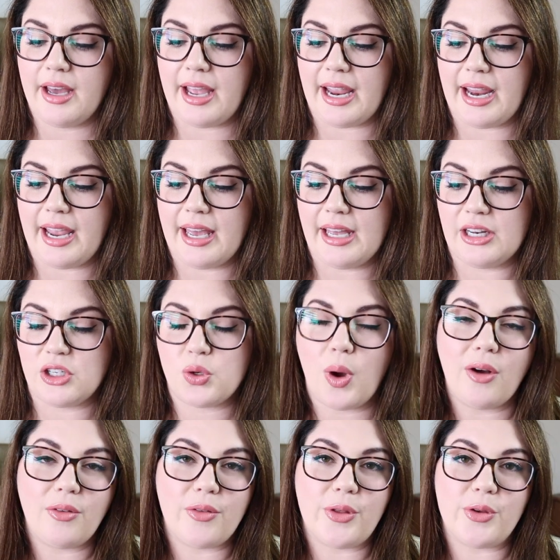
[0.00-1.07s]
and
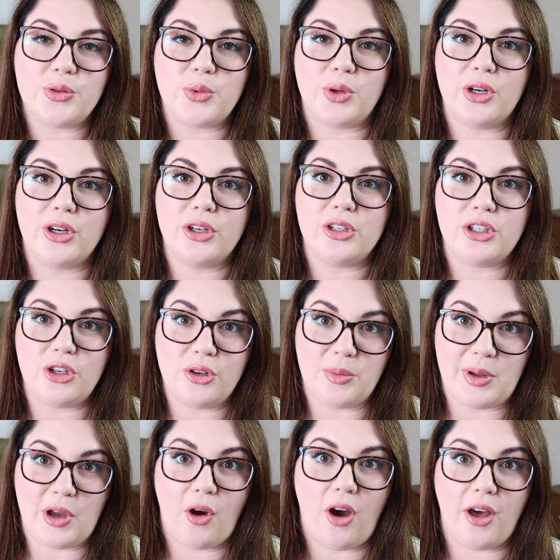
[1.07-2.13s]
twelve of those were new to
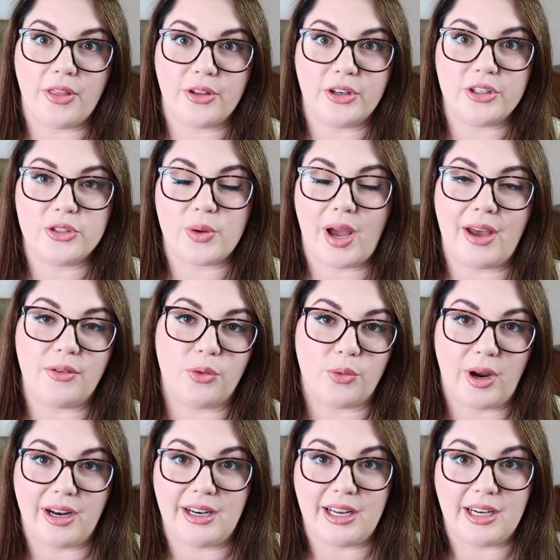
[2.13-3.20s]
me authors, so I haven't
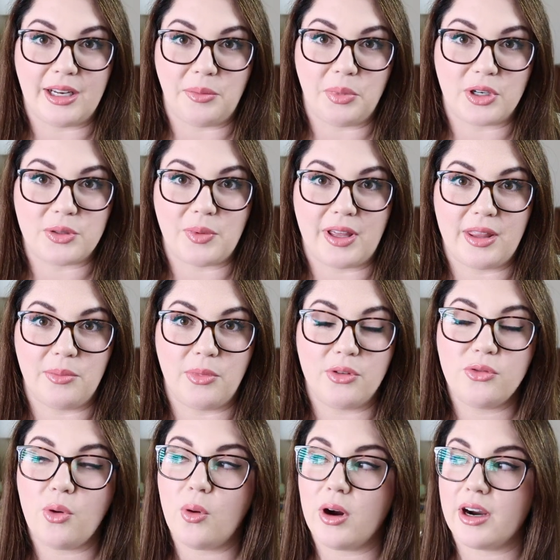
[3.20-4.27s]
read any books by them
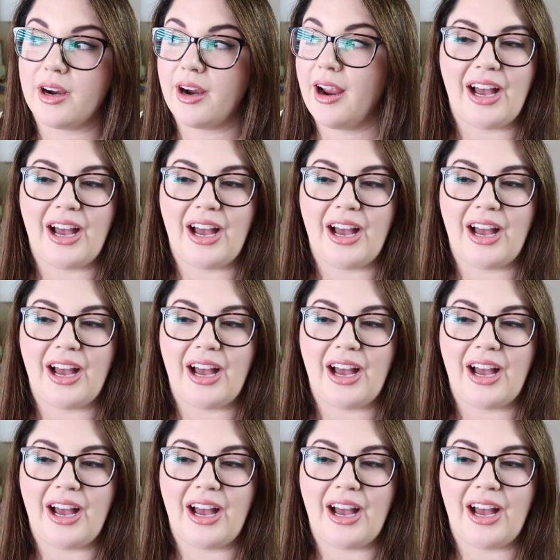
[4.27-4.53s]
before.